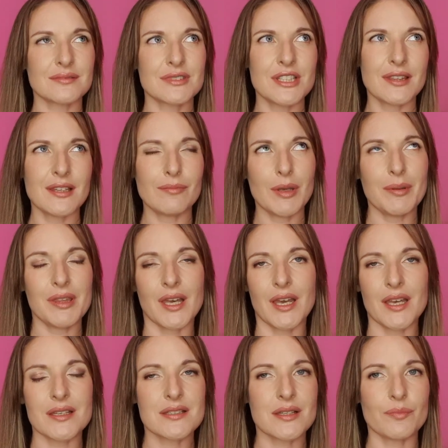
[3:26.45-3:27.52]
Do you think maybe
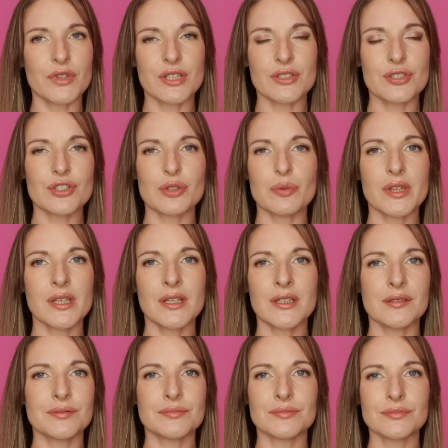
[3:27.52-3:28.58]
that has something to do with
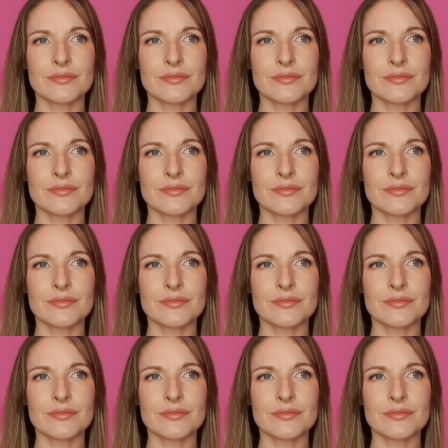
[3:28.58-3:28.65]
it?